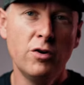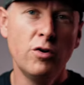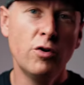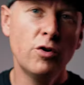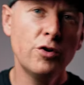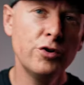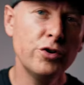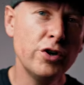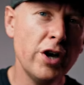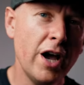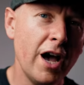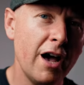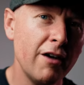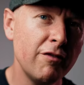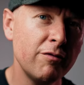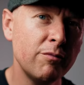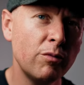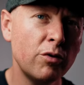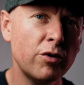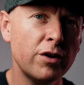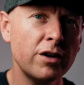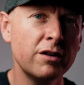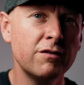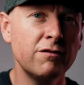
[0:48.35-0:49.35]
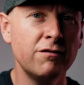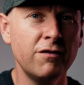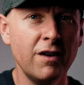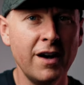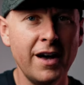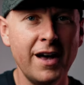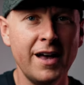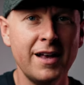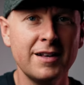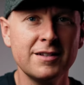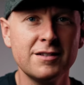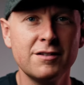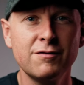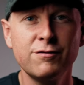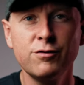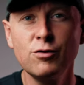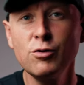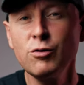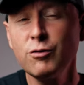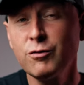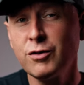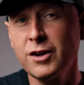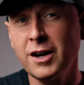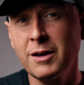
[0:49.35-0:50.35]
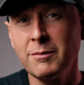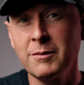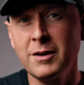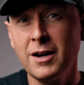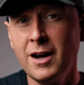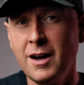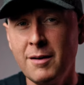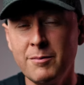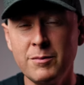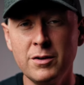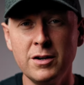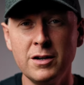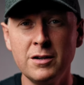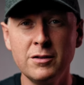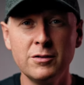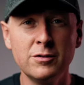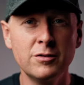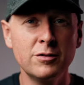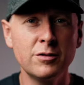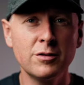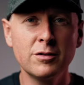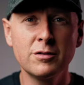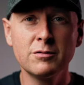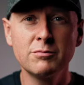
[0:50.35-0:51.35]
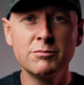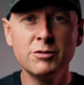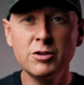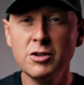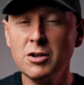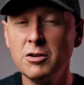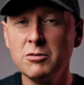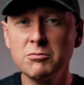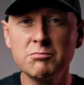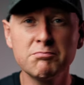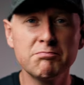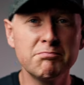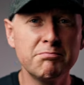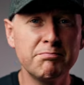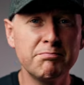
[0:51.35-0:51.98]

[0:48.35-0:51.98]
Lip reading: or you have more advanced full frame camera or, you know,